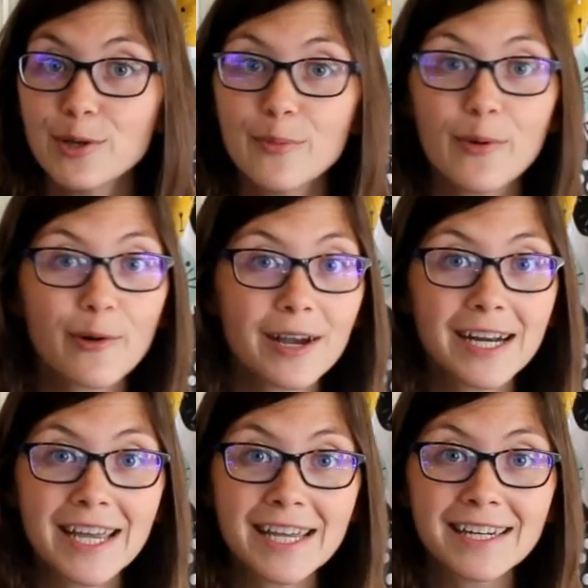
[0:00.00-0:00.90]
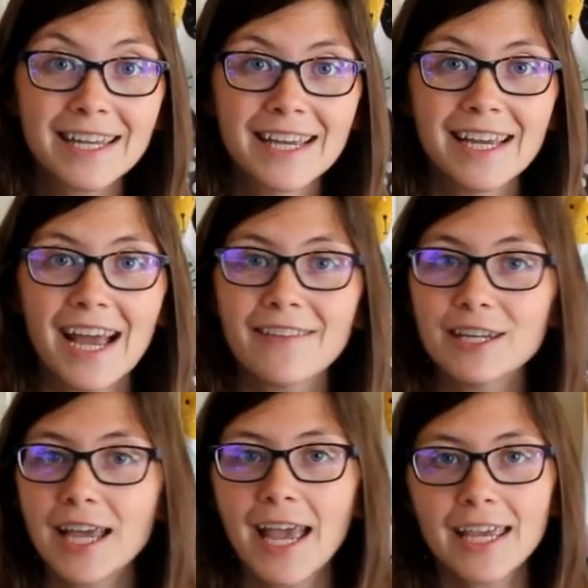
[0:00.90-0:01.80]
You pour it in and
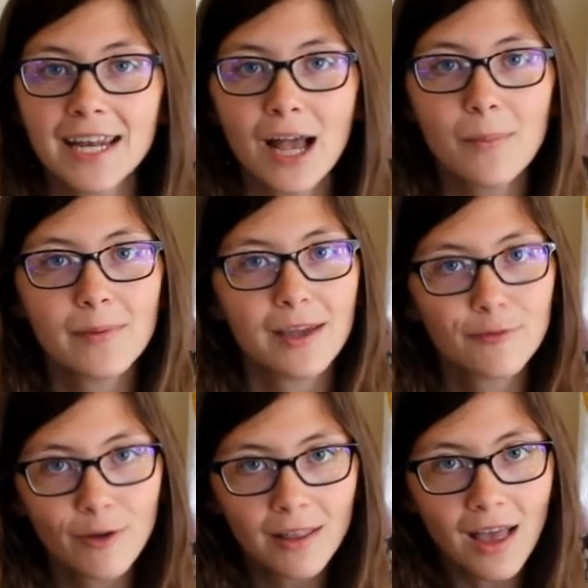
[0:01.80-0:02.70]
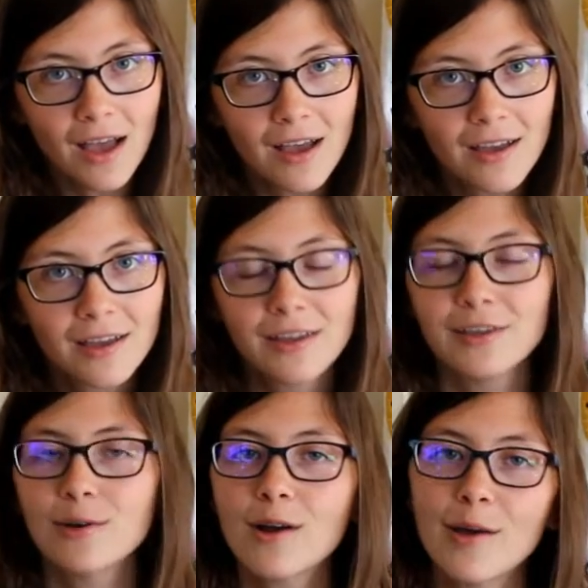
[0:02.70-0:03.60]
then you hang it up and voila,
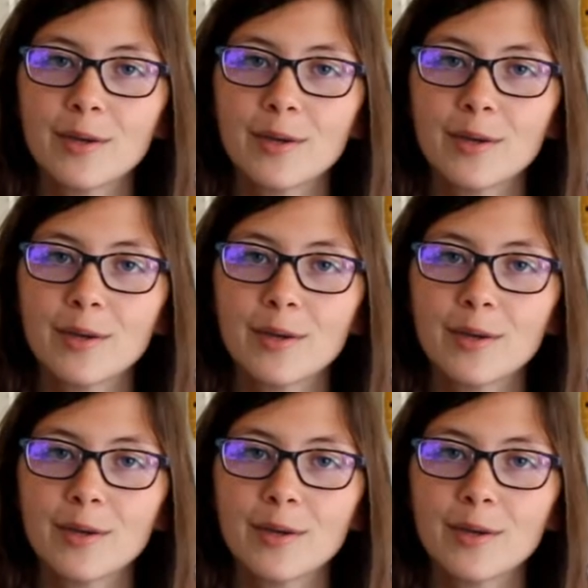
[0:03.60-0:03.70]
your